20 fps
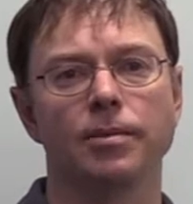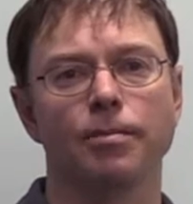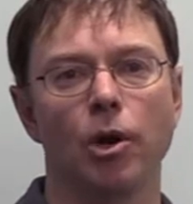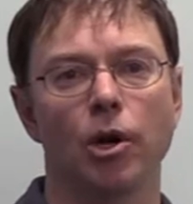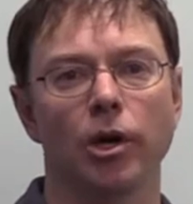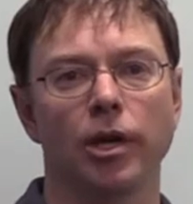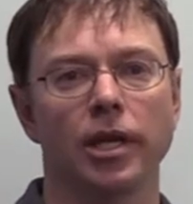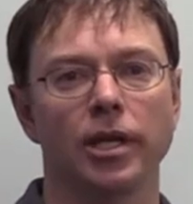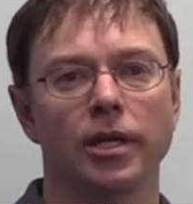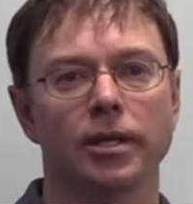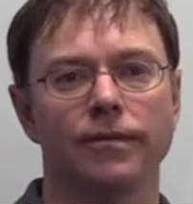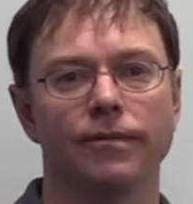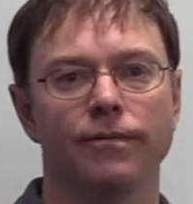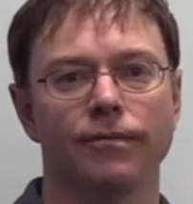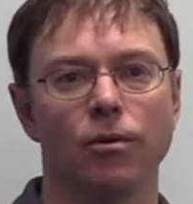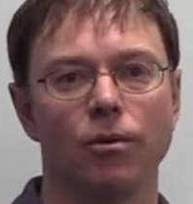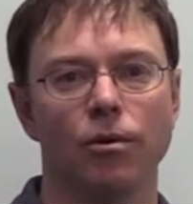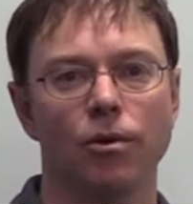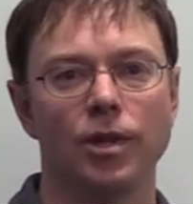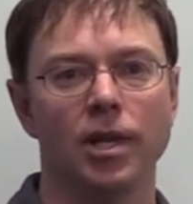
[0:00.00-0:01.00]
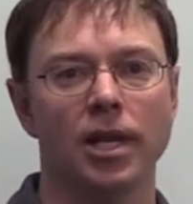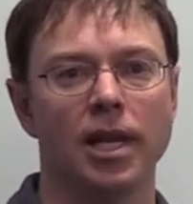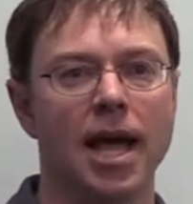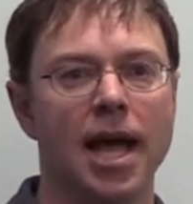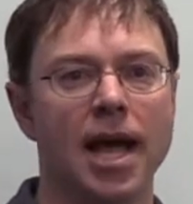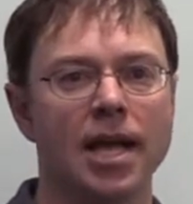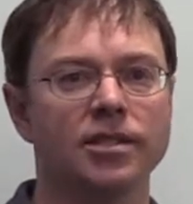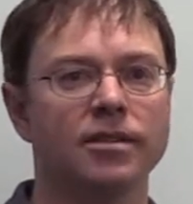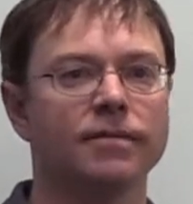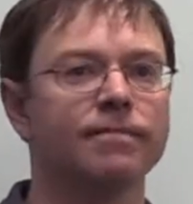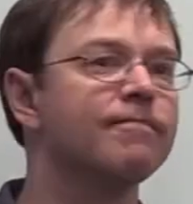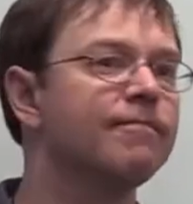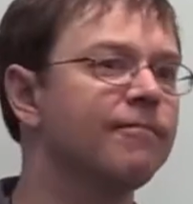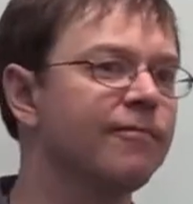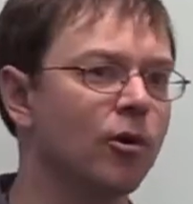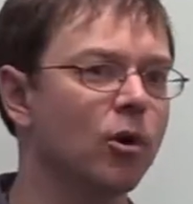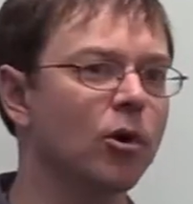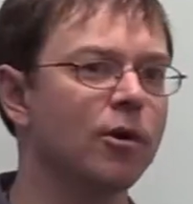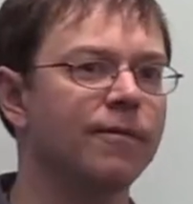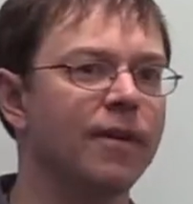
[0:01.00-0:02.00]
market for the last
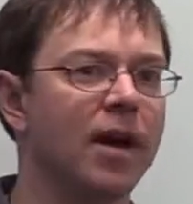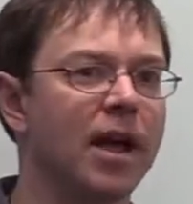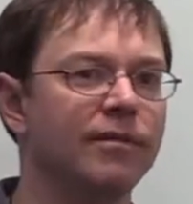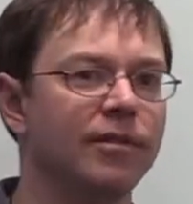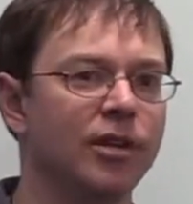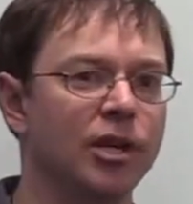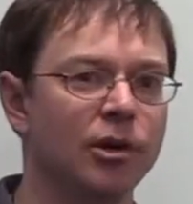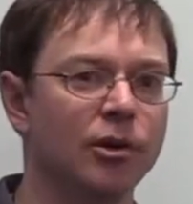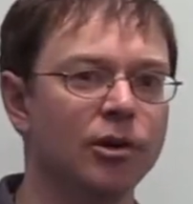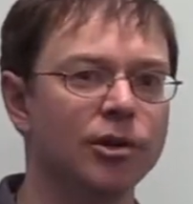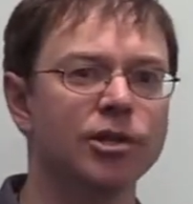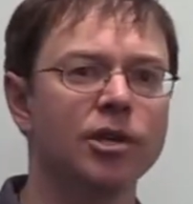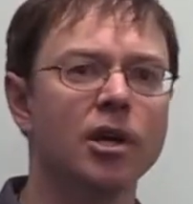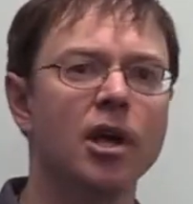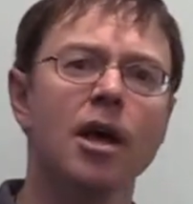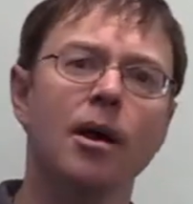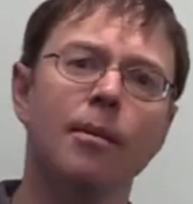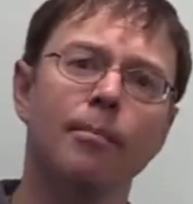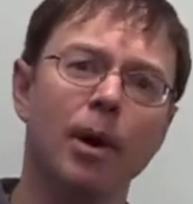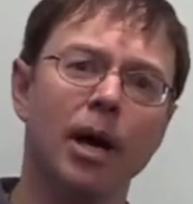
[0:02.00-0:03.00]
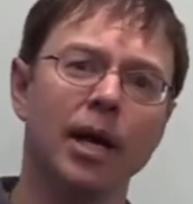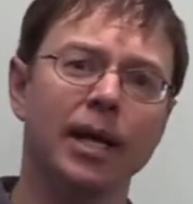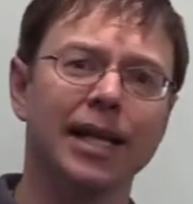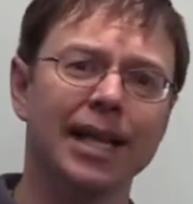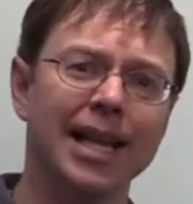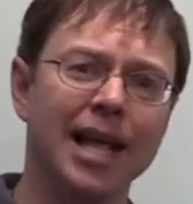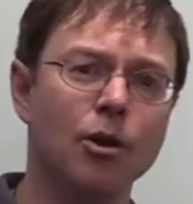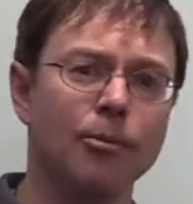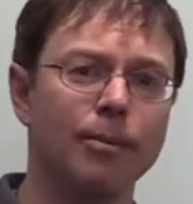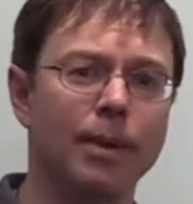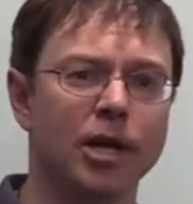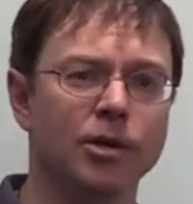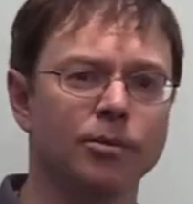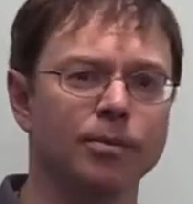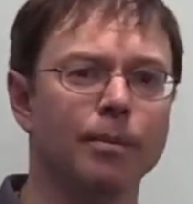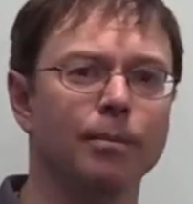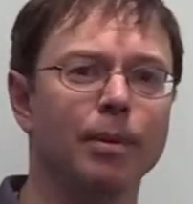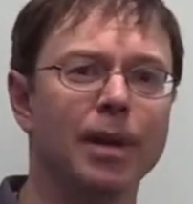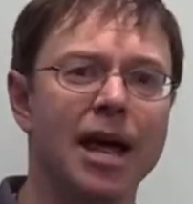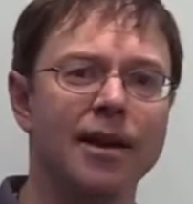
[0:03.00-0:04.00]
four or five years, but cloud
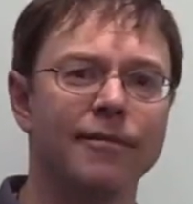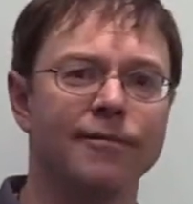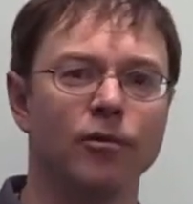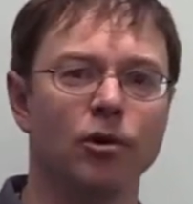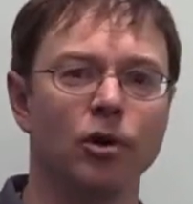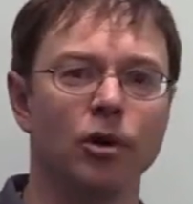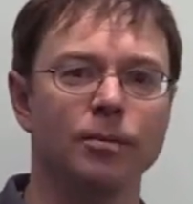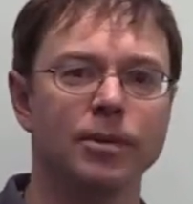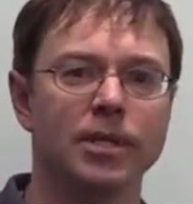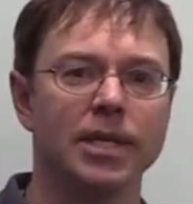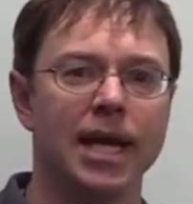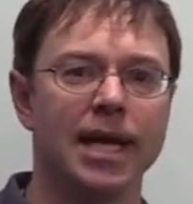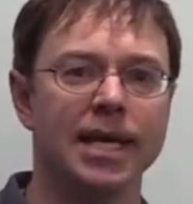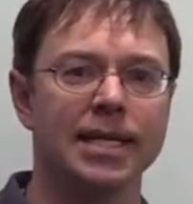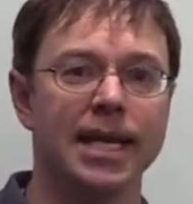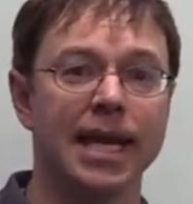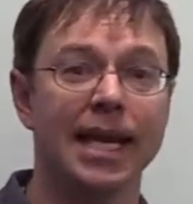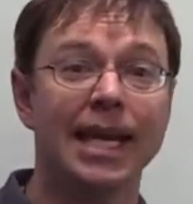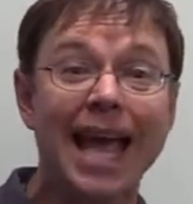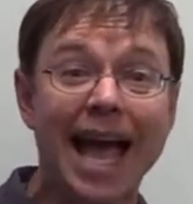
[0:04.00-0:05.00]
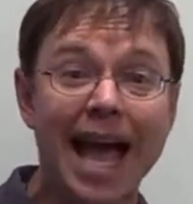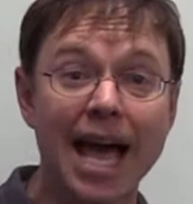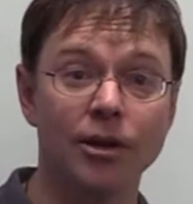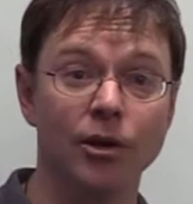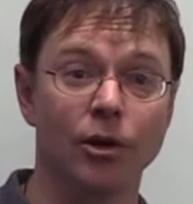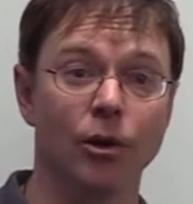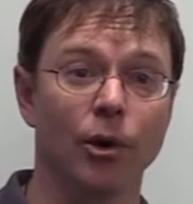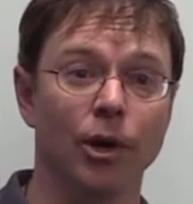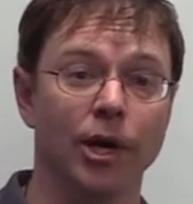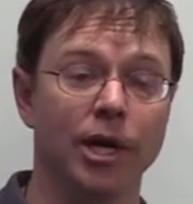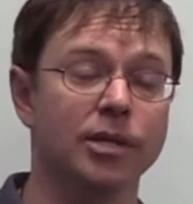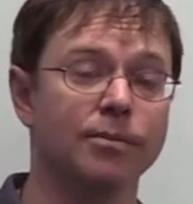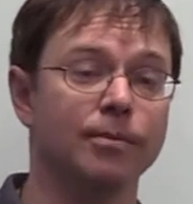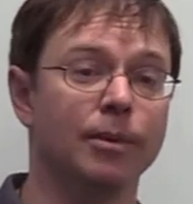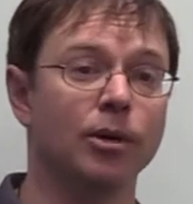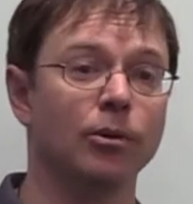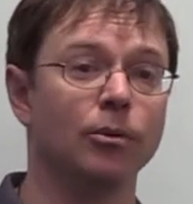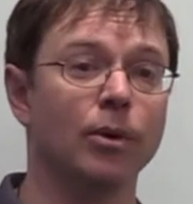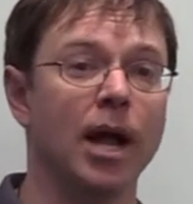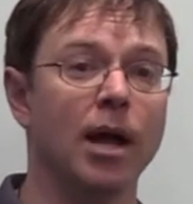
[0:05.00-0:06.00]
management platforms as a category has
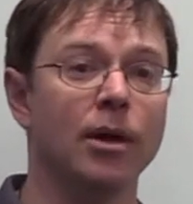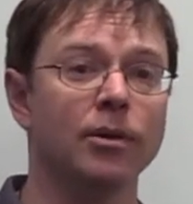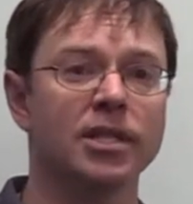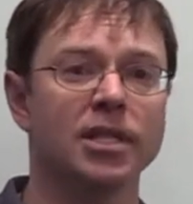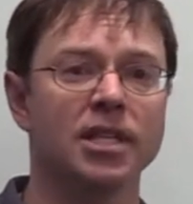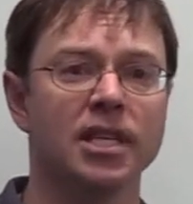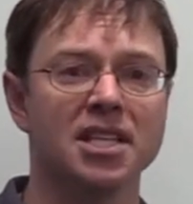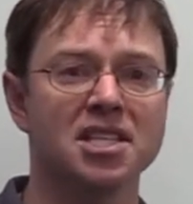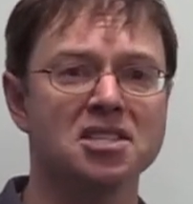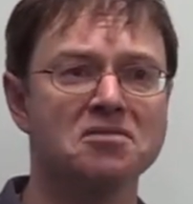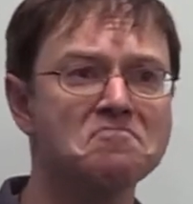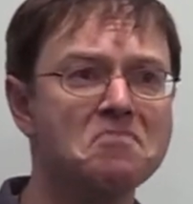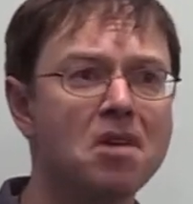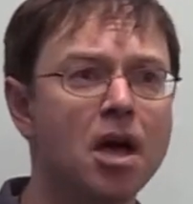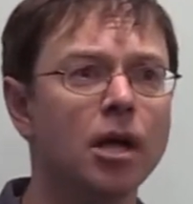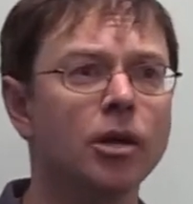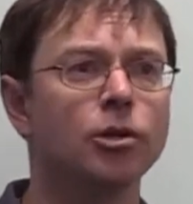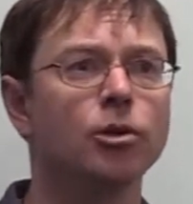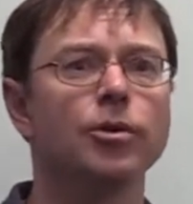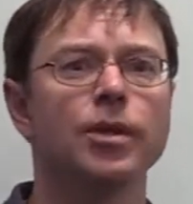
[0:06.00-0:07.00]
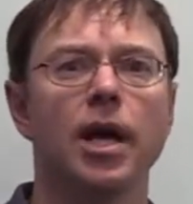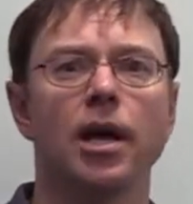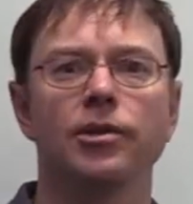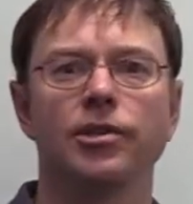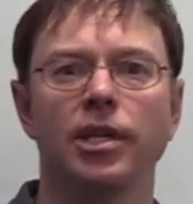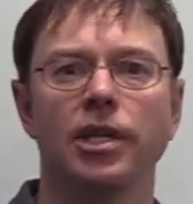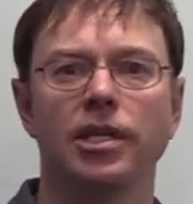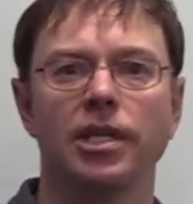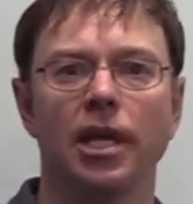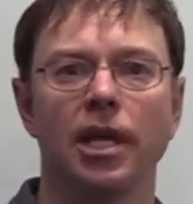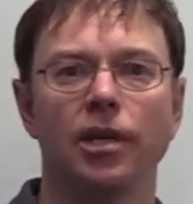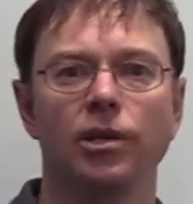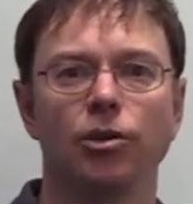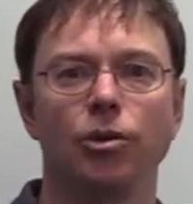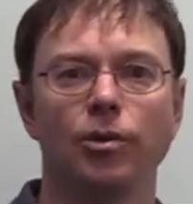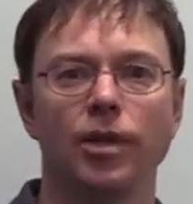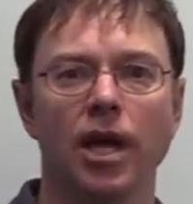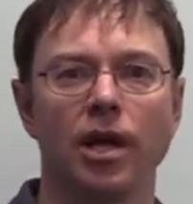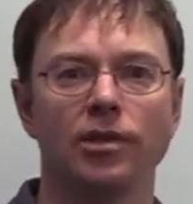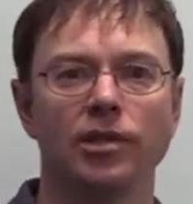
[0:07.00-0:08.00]
been around since 2010,
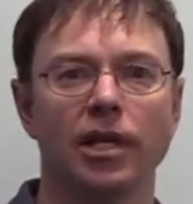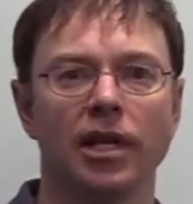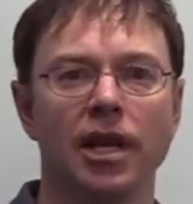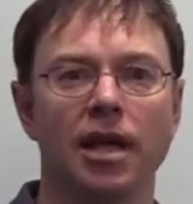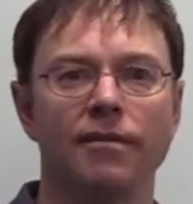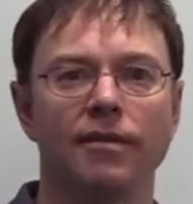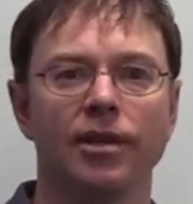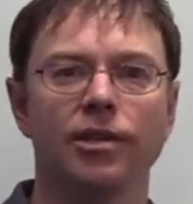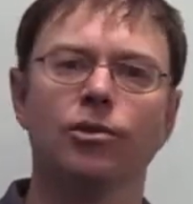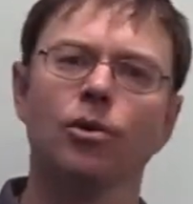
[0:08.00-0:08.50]
2011.